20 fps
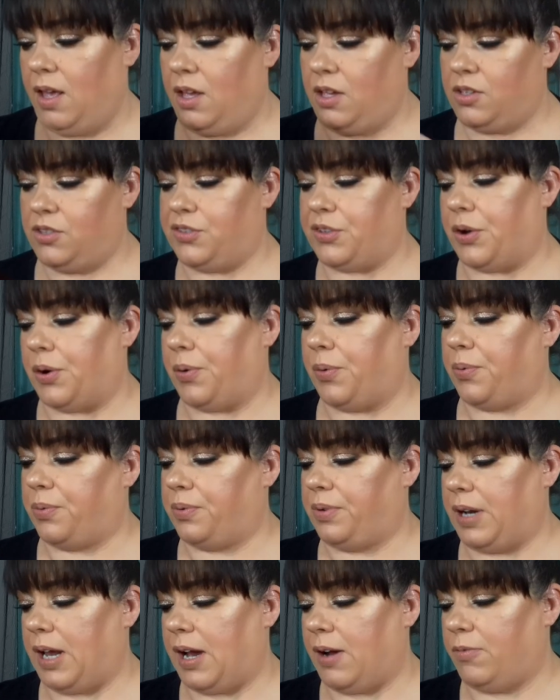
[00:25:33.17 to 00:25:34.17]
So
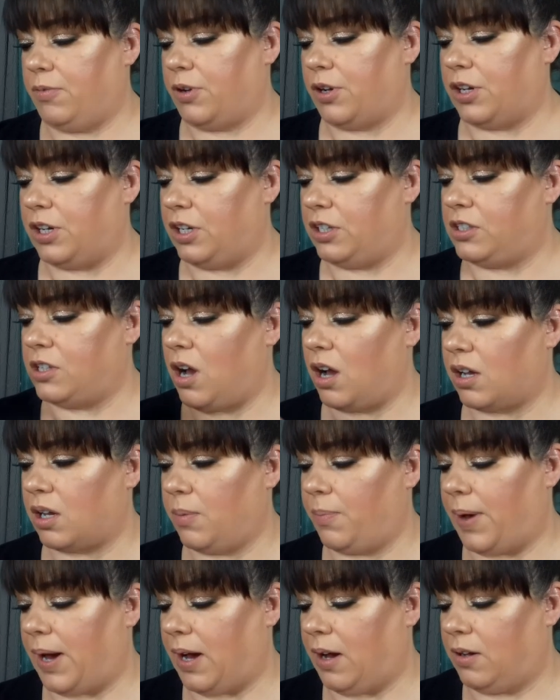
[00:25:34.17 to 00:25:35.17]
now we're going to talk
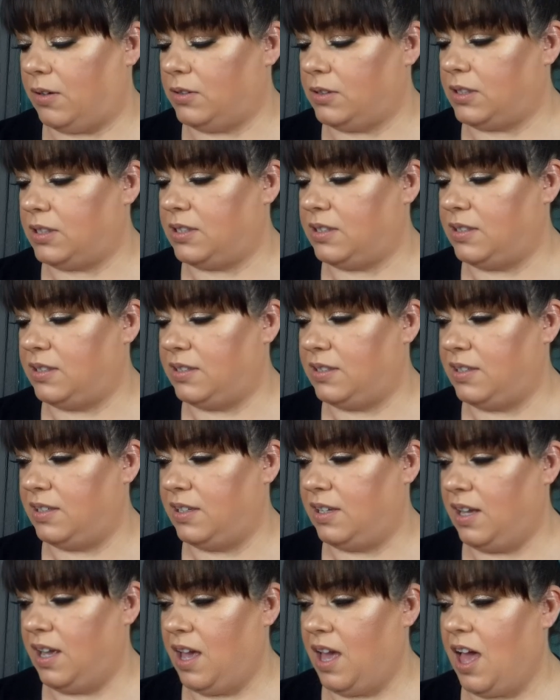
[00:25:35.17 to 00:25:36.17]
about
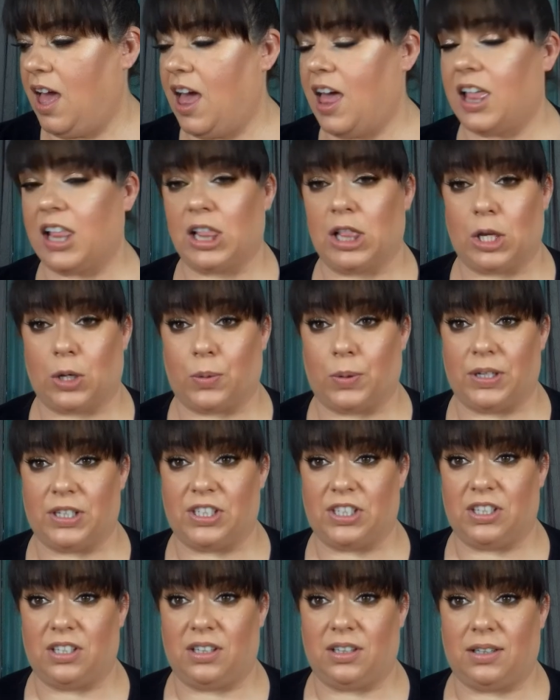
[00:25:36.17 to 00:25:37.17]
liquid
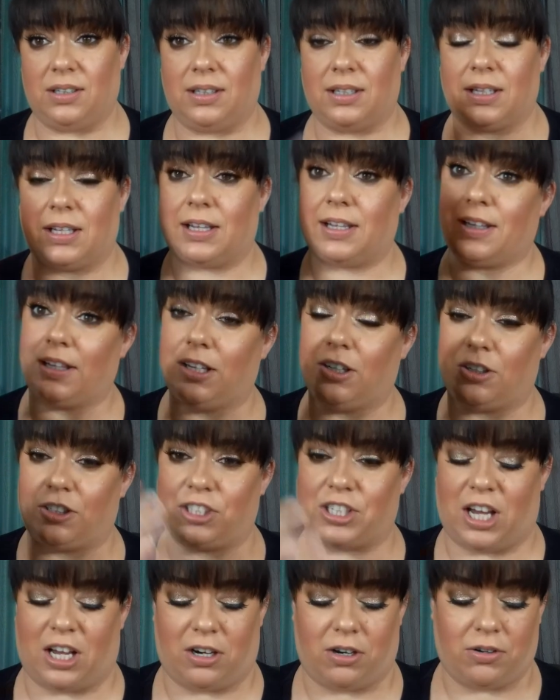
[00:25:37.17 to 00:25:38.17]
glitter
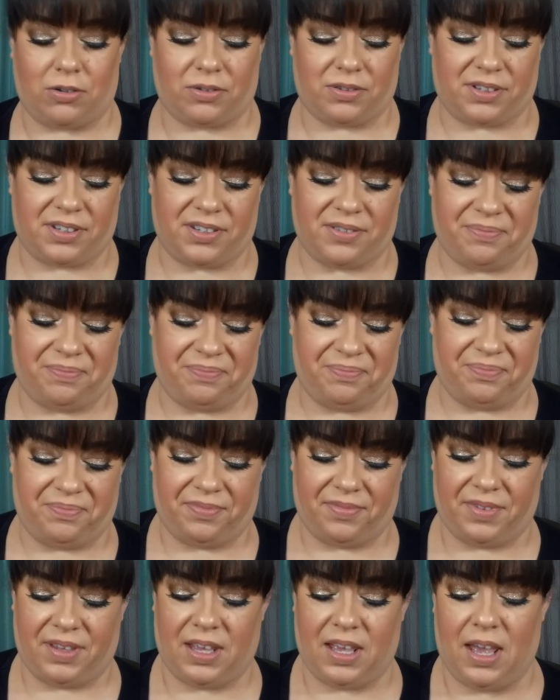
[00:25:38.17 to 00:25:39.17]
shadows.
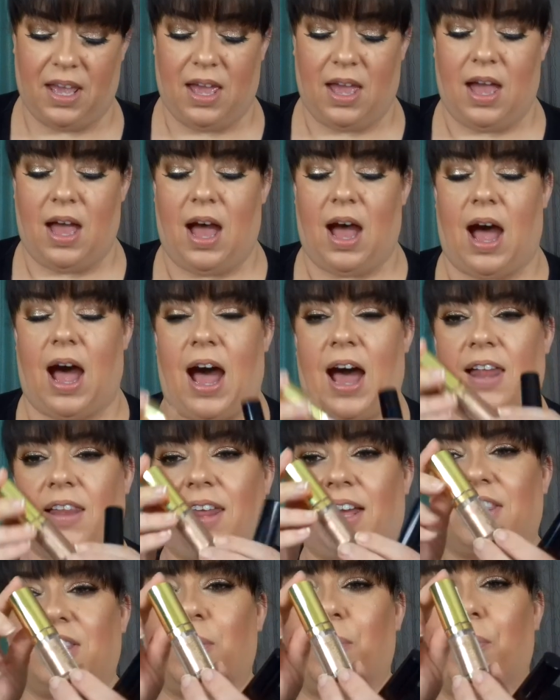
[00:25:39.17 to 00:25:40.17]
I
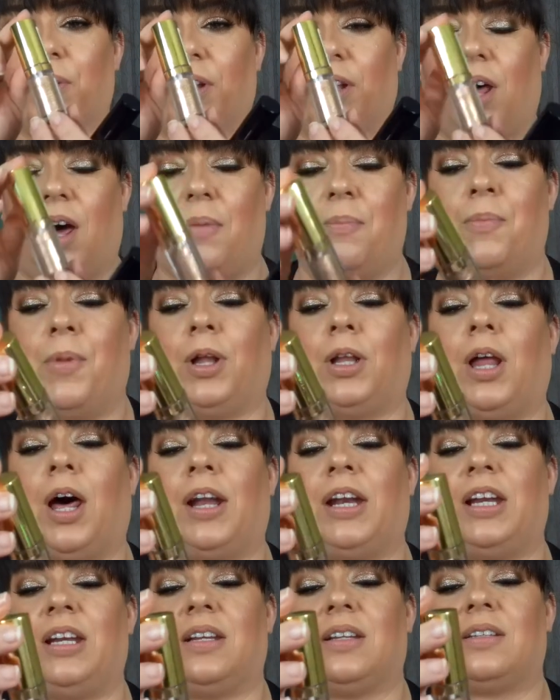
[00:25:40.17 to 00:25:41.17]
like the
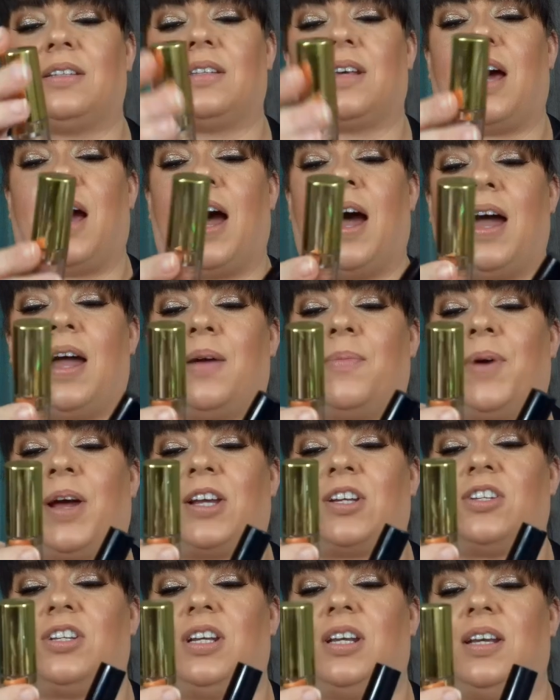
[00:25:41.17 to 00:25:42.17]
Milani does. I am
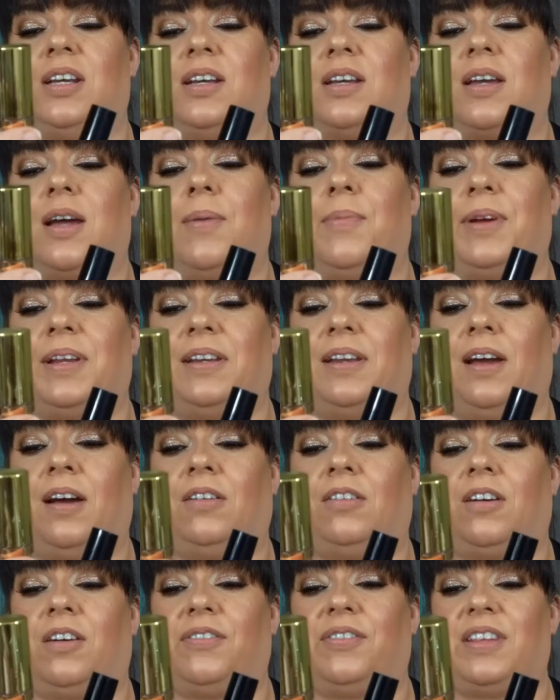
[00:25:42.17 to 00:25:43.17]
actually coming
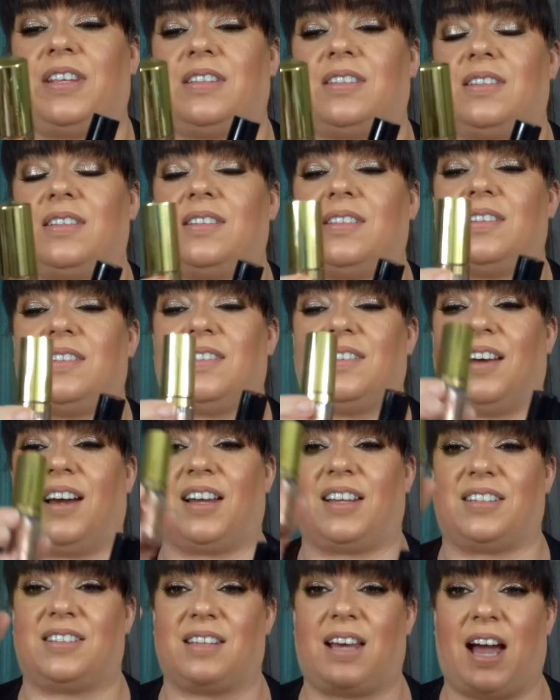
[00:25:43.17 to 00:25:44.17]
down off this. This is
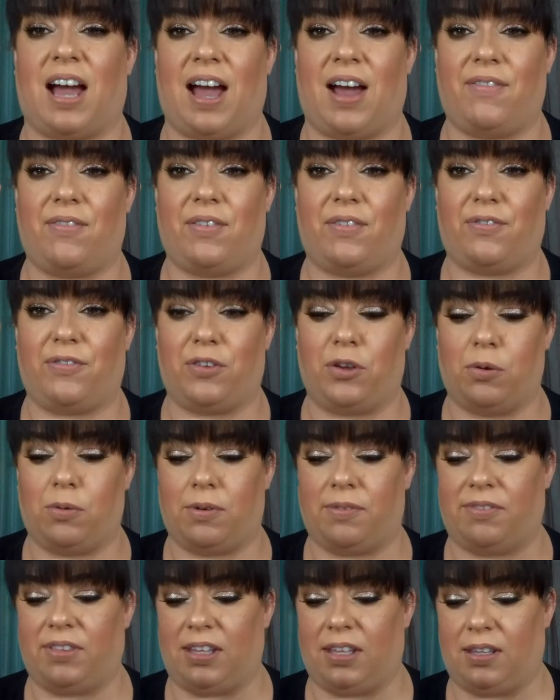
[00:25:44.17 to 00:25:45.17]
nice. I have a few
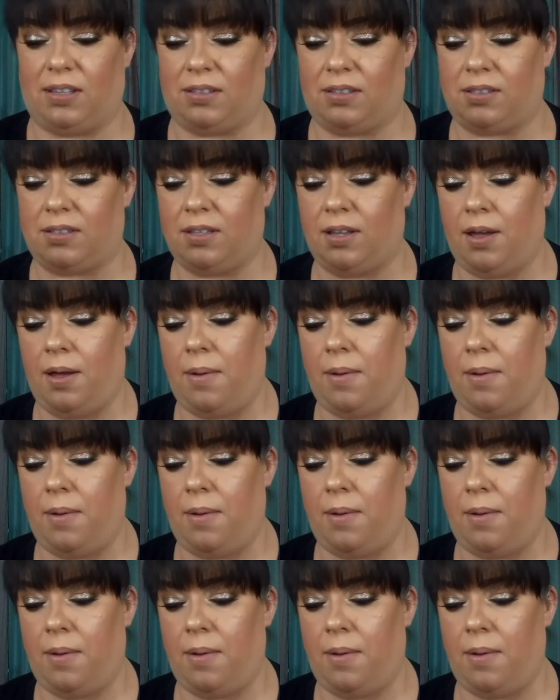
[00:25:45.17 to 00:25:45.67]
of these.